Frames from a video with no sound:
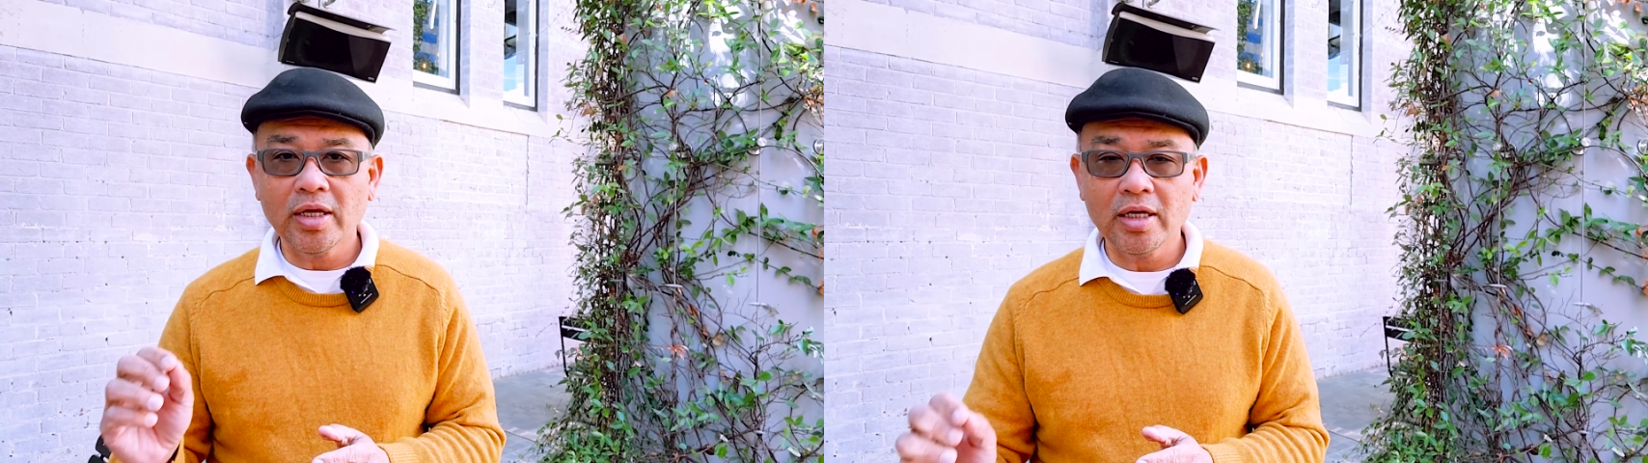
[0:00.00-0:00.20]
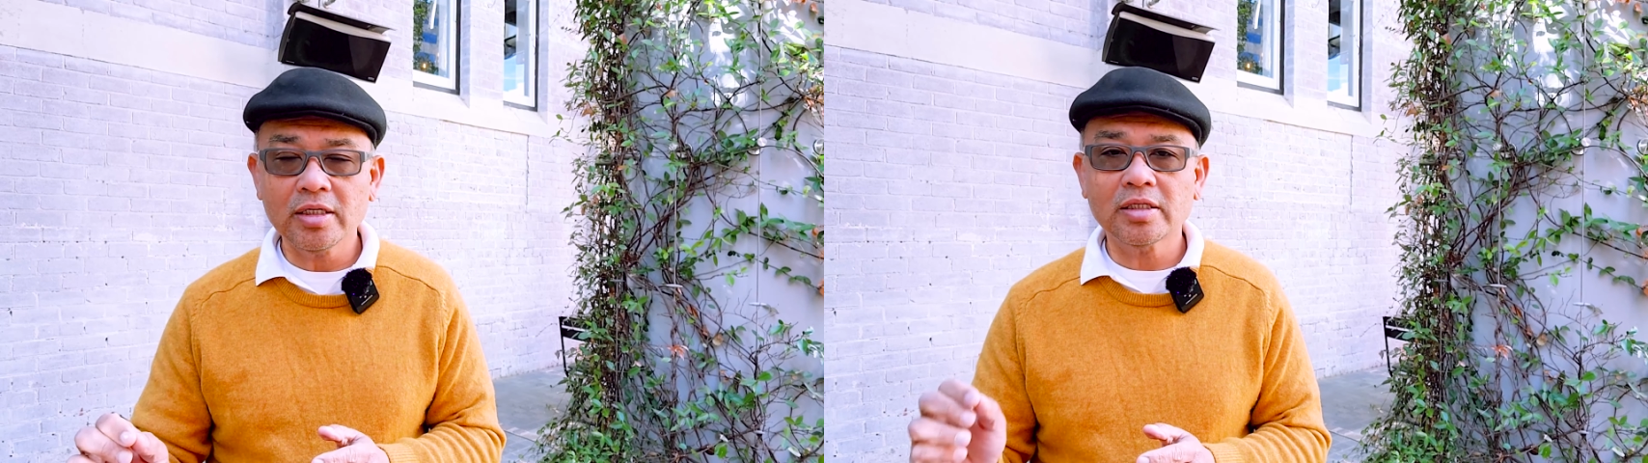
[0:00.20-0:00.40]

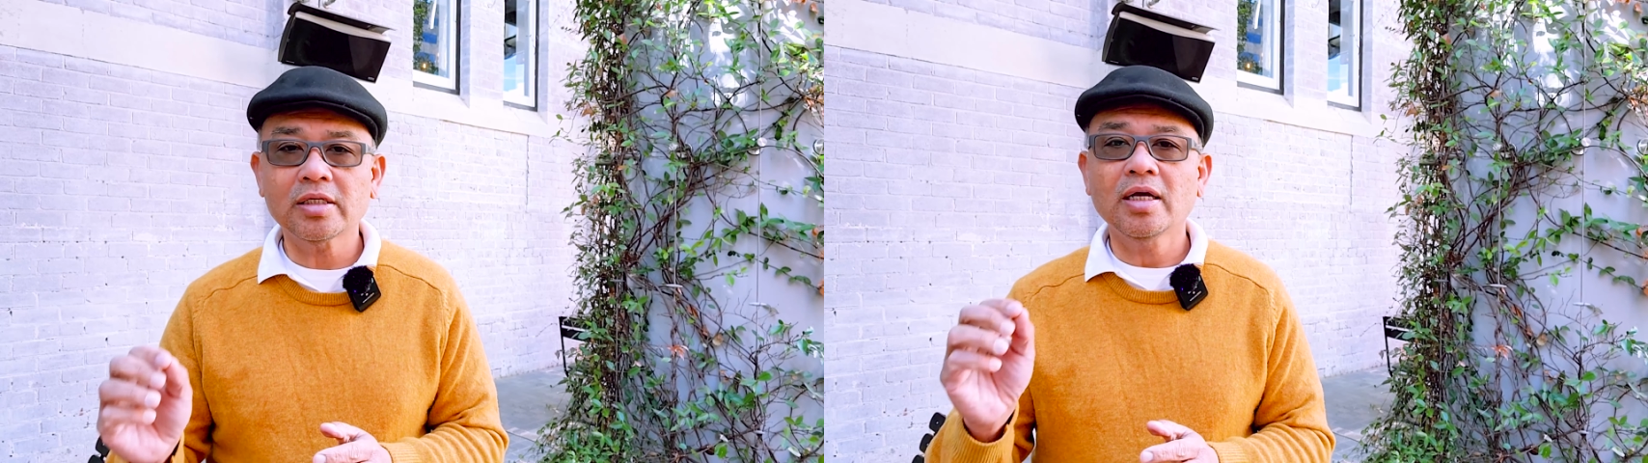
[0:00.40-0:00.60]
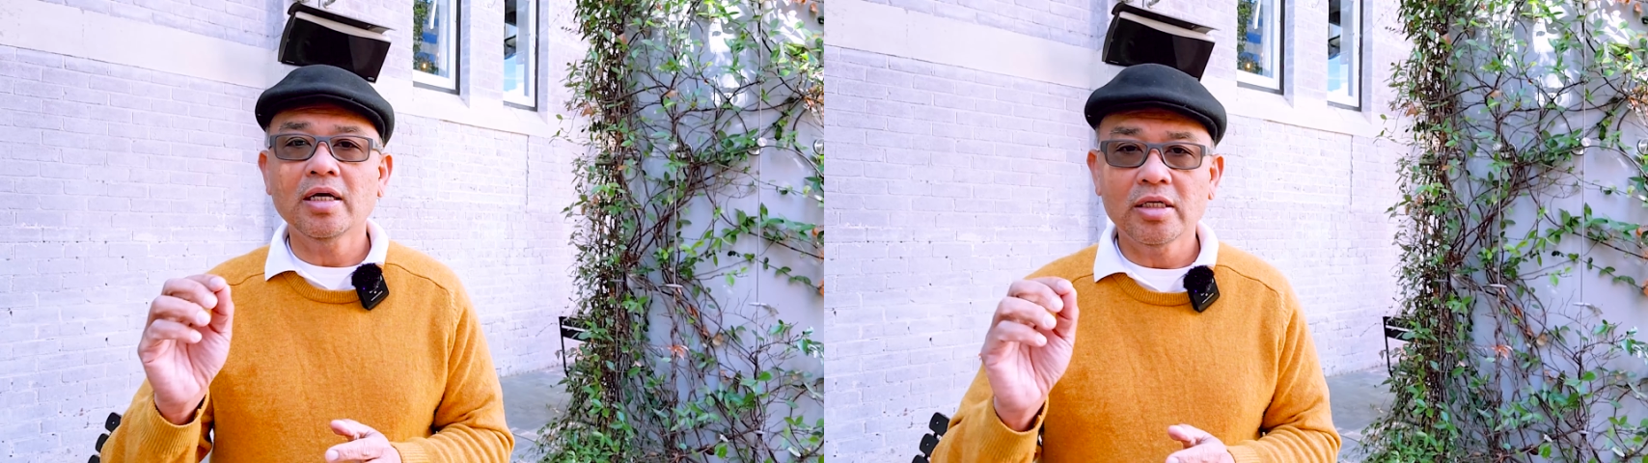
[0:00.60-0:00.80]

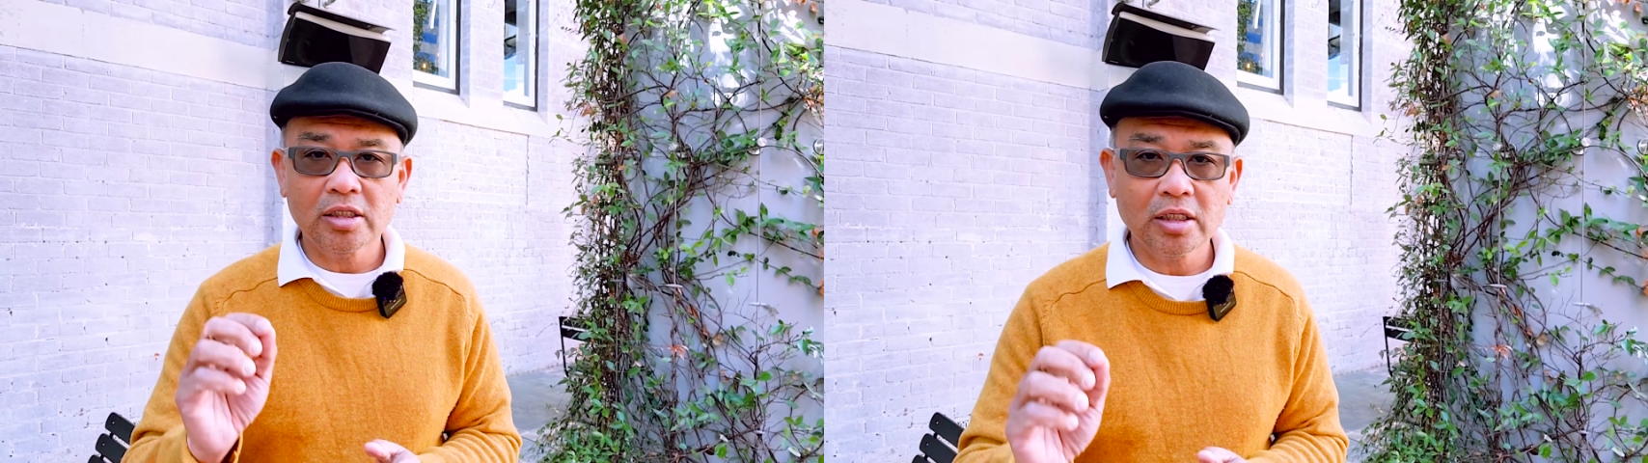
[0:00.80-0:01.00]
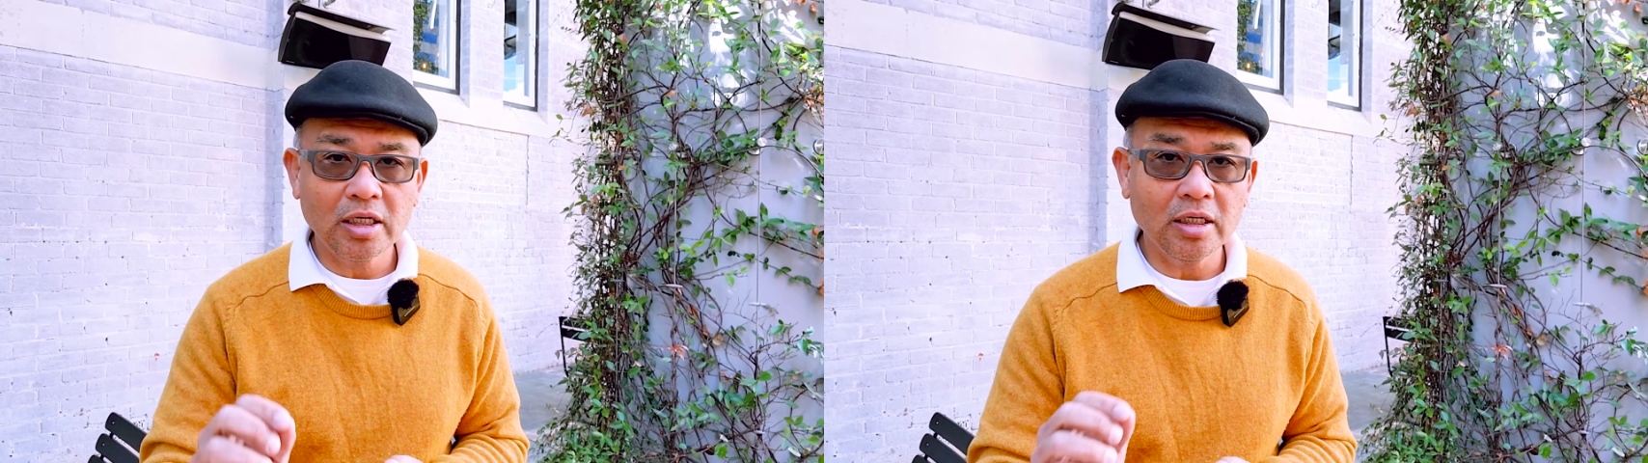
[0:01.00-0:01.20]
his
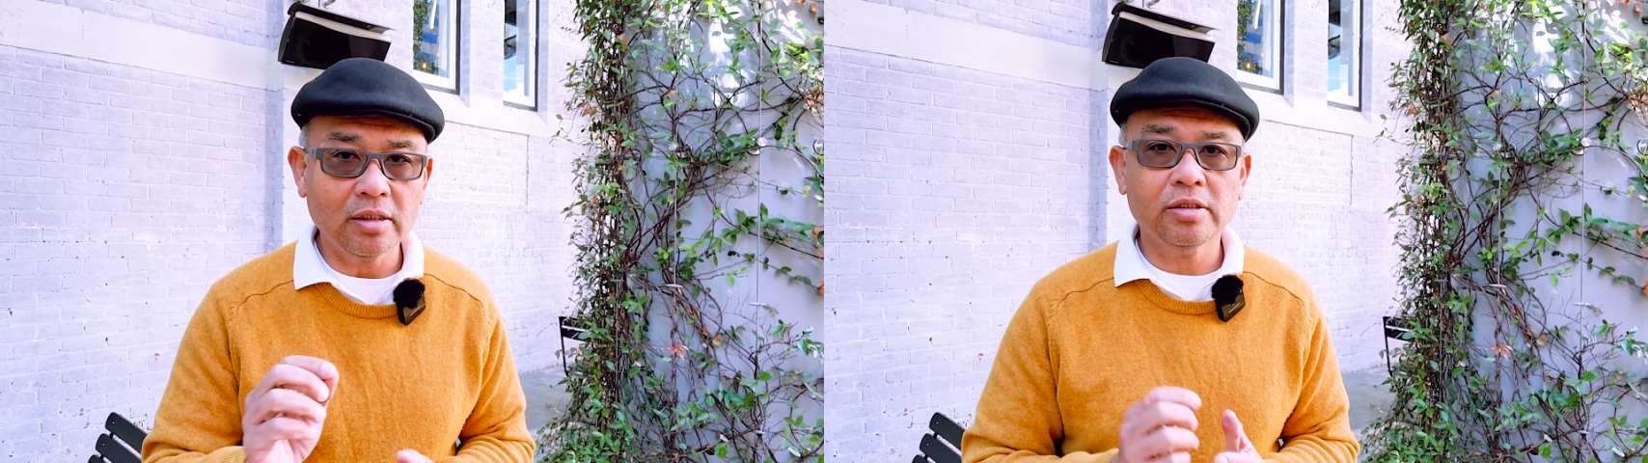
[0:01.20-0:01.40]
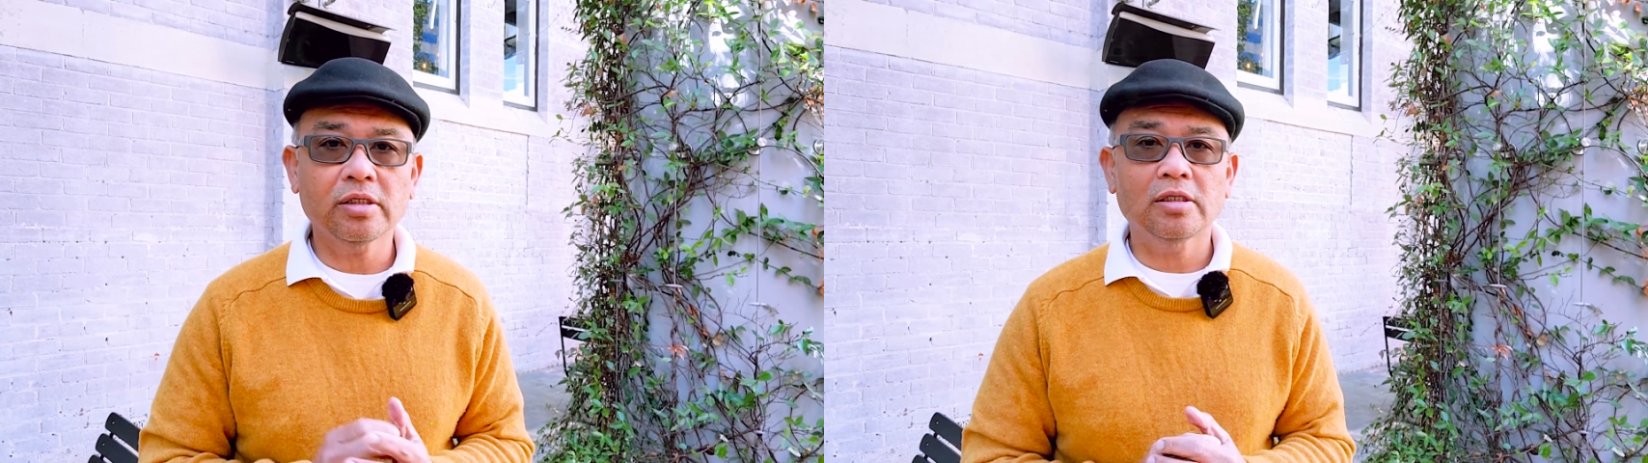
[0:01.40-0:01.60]

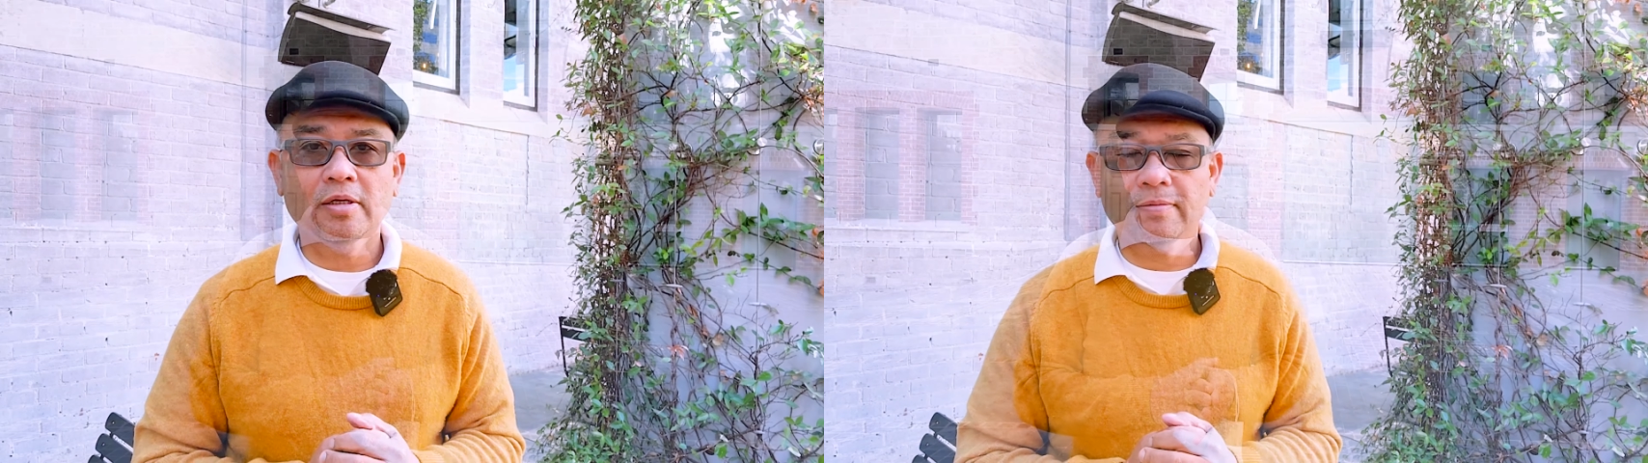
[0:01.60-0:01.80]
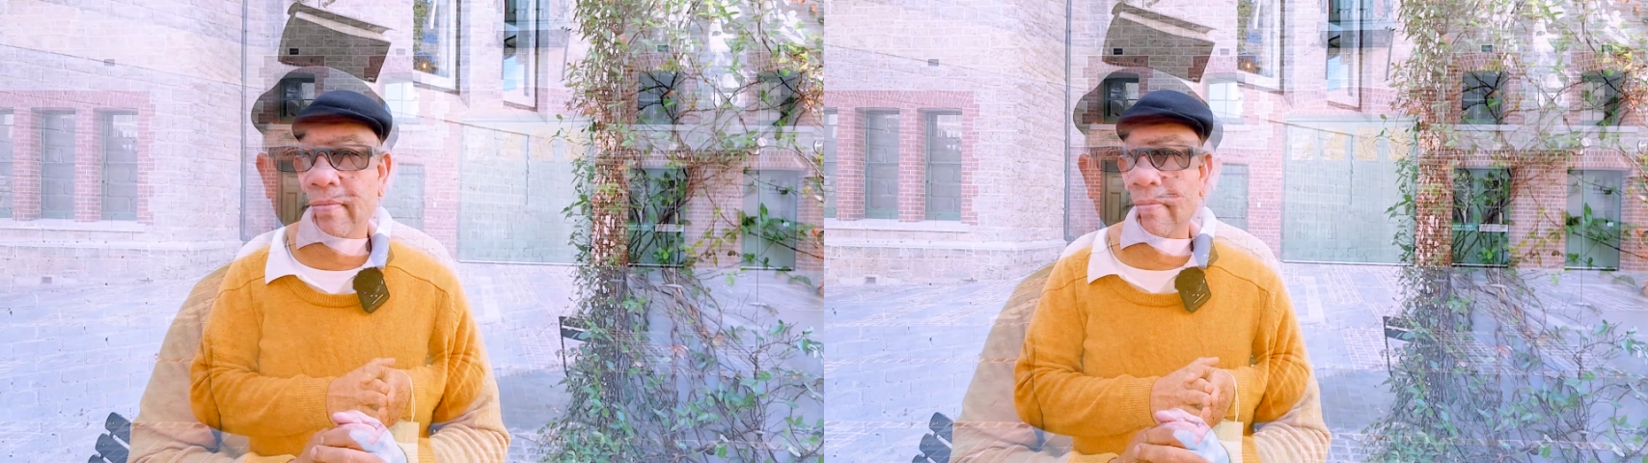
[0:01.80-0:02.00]
skills.